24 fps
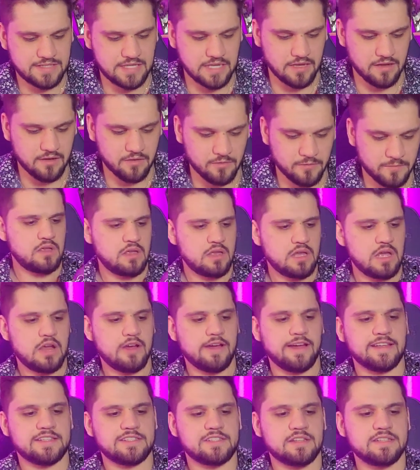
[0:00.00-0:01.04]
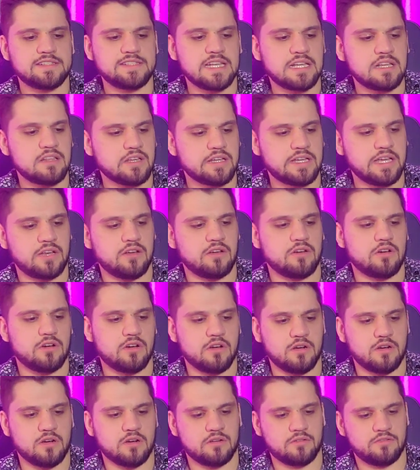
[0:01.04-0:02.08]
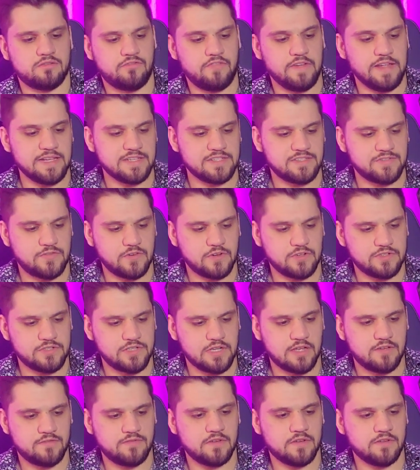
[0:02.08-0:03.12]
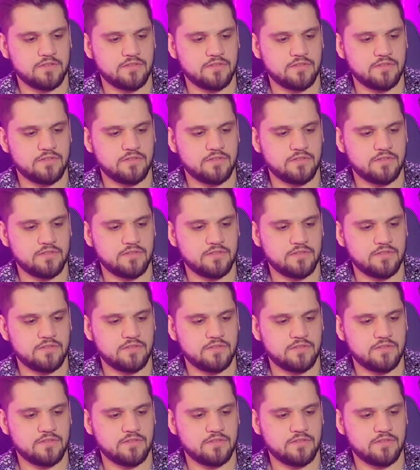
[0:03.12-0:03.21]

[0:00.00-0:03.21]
so, all right, so let's take a look at her face first off.